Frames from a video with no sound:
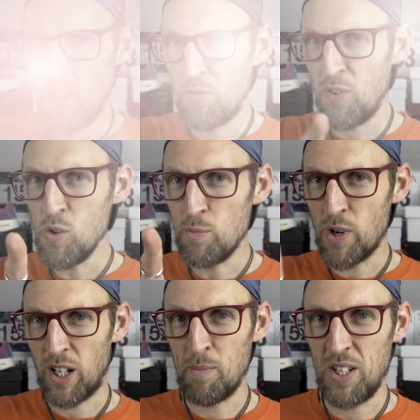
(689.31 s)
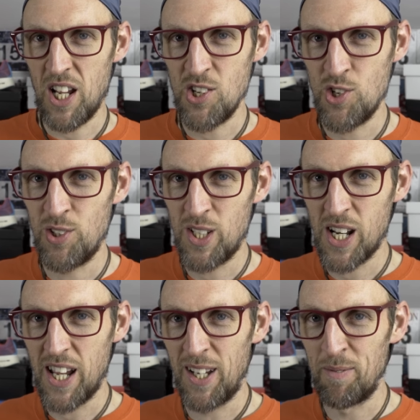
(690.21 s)
A film recommendation
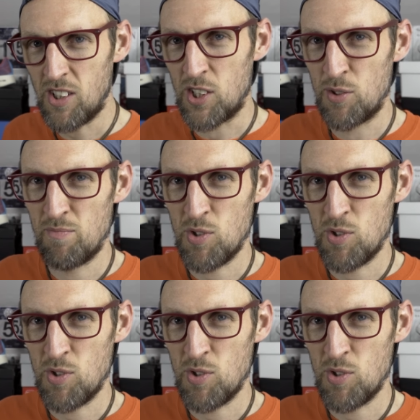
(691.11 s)
today. Gotta